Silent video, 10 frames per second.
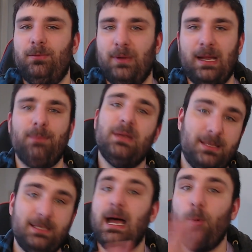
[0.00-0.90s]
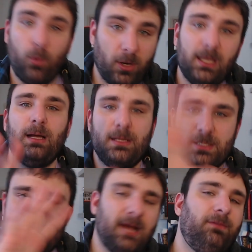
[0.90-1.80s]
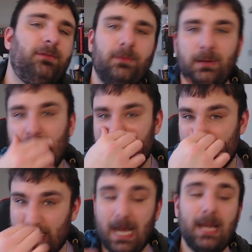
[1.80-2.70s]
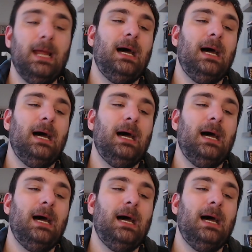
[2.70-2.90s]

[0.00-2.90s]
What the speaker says: when I'm not working on stuff. I'm just not.